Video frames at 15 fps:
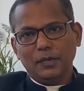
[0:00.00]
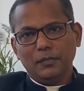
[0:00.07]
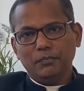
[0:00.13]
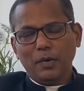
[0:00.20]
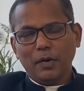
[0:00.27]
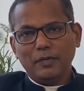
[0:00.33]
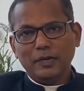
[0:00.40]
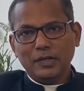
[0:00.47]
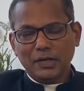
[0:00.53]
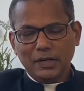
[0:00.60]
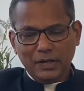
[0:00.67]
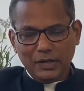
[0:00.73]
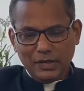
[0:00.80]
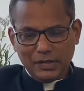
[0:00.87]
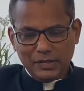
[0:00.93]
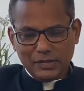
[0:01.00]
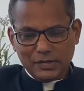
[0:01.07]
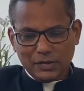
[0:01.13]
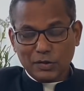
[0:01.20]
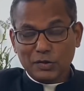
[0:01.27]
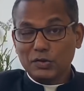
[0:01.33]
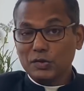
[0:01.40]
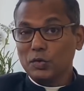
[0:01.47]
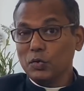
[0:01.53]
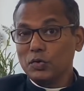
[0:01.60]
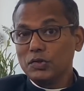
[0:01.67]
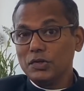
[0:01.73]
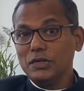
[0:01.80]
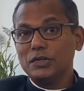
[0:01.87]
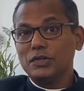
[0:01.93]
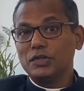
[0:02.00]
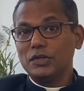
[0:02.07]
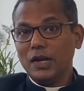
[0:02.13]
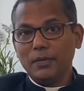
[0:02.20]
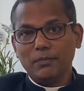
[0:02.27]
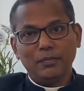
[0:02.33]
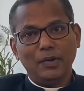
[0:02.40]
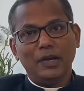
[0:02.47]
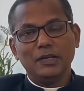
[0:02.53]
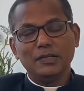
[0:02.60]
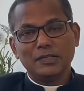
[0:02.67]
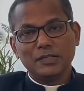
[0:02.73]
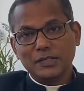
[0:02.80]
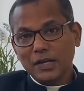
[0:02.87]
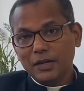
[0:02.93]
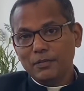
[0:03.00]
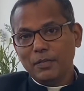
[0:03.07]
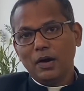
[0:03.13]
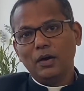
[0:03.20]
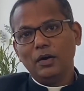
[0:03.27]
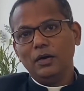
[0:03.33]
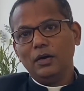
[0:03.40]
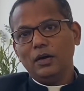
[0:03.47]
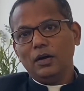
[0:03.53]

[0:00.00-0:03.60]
Poverty is a social shame and a stigma